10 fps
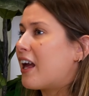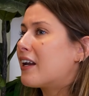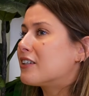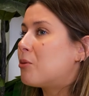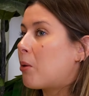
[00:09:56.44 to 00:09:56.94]
And
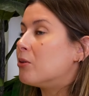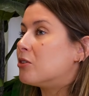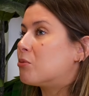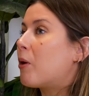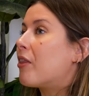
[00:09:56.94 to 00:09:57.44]
I suppose
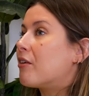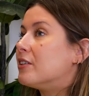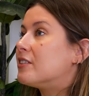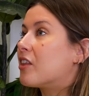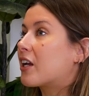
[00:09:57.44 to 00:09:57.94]
as well, there
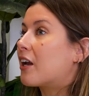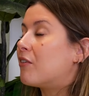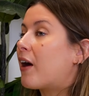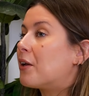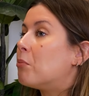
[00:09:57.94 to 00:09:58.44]
is the kind of
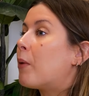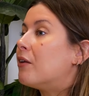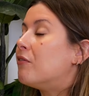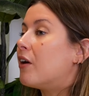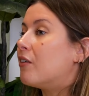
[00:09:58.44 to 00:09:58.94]
added
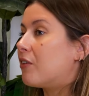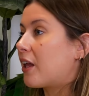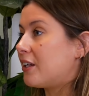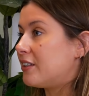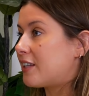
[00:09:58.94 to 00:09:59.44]
benefit of,
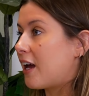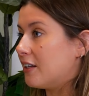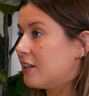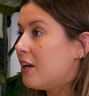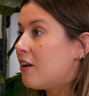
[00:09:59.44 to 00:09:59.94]
like you
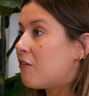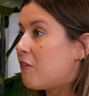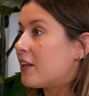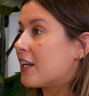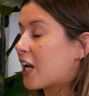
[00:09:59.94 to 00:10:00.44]
said,
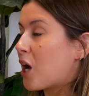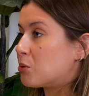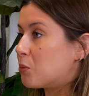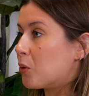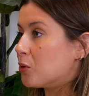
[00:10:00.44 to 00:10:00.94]
filling
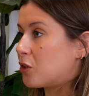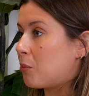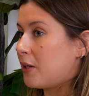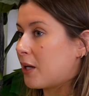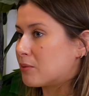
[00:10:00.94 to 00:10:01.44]
gaps, but also
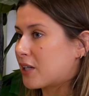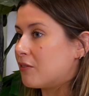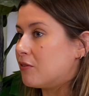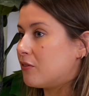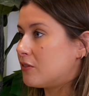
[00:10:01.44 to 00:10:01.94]
being able to kind
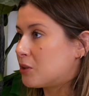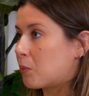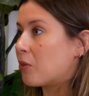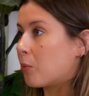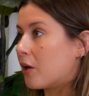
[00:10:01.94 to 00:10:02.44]
of
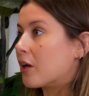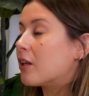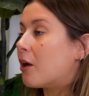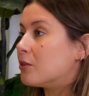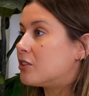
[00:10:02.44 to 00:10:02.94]
spread the
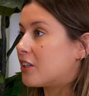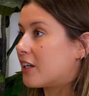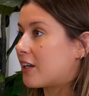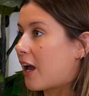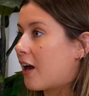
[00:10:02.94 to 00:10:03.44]
workload so you
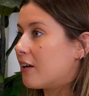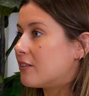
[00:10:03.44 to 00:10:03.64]
can get